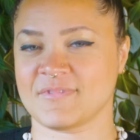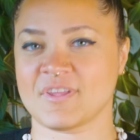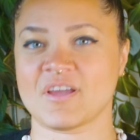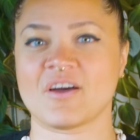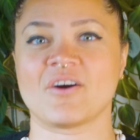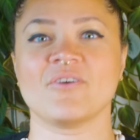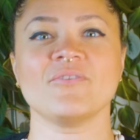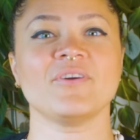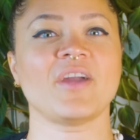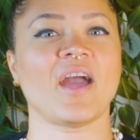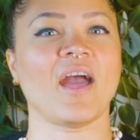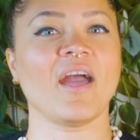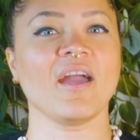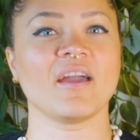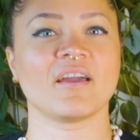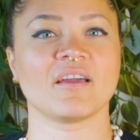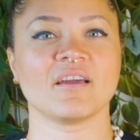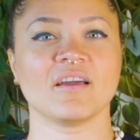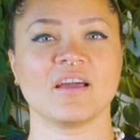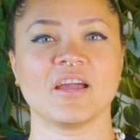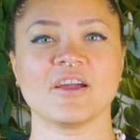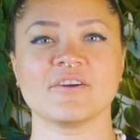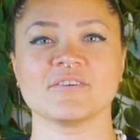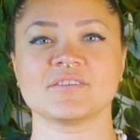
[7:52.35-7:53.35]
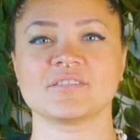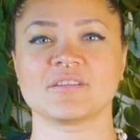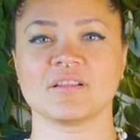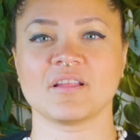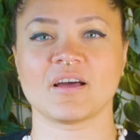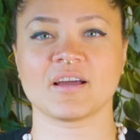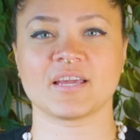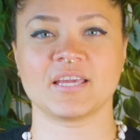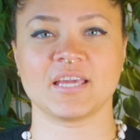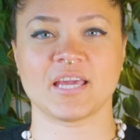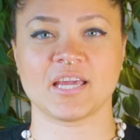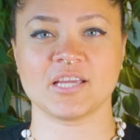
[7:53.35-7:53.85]
Okay,
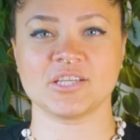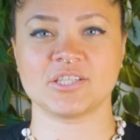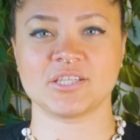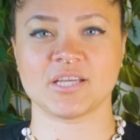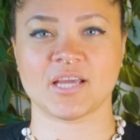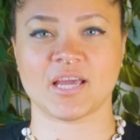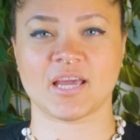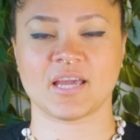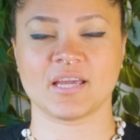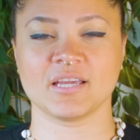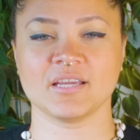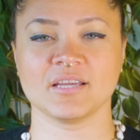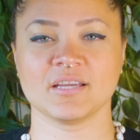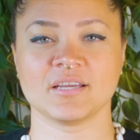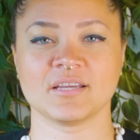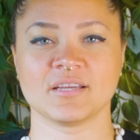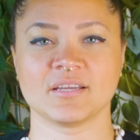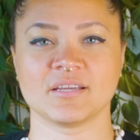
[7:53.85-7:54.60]
Aristolochiaceae.